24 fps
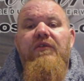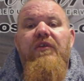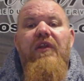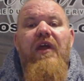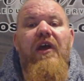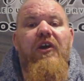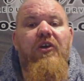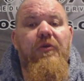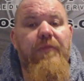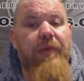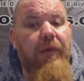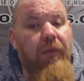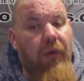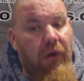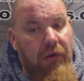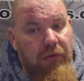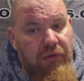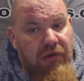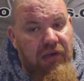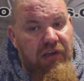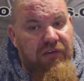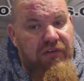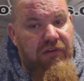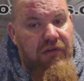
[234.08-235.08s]
So that could be
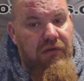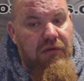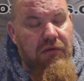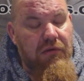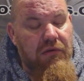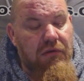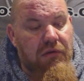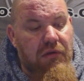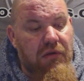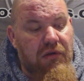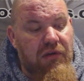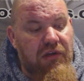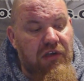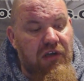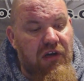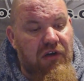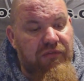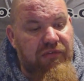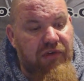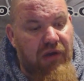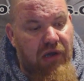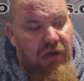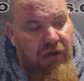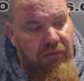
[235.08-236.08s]
one reason. The
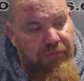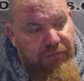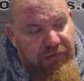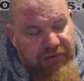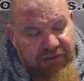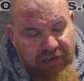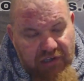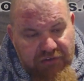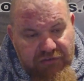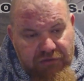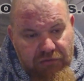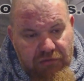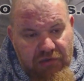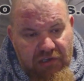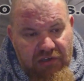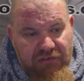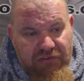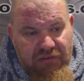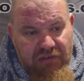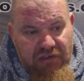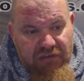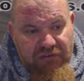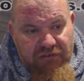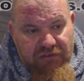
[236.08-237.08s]
other potential
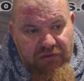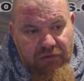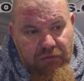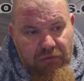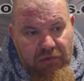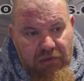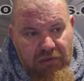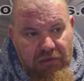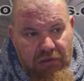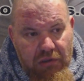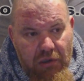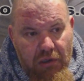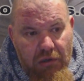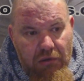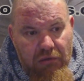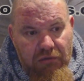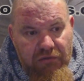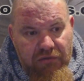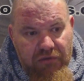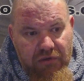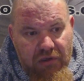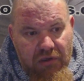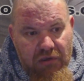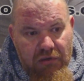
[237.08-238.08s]
reason is that we
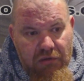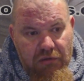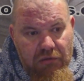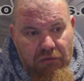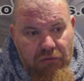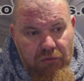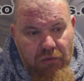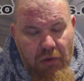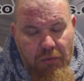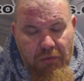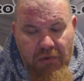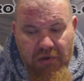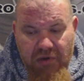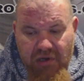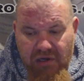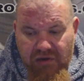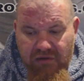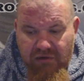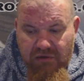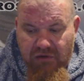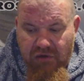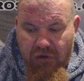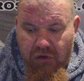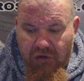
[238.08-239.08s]
know that when
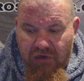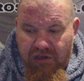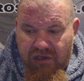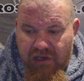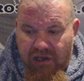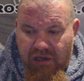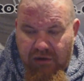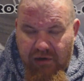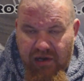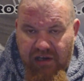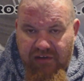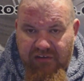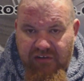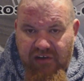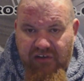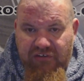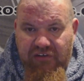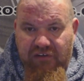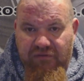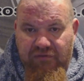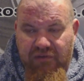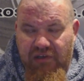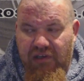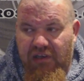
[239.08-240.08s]
we're got gear
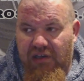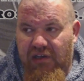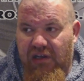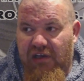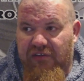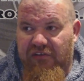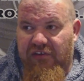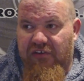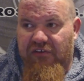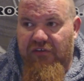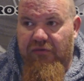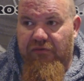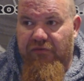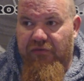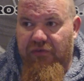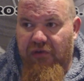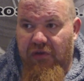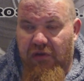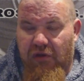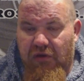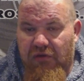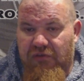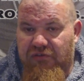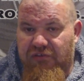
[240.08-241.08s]
excessively in our system
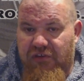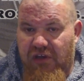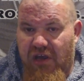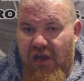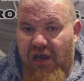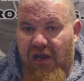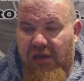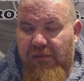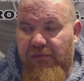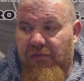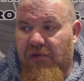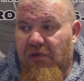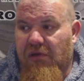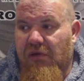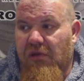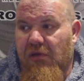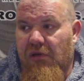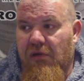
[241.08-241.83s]
for a long time,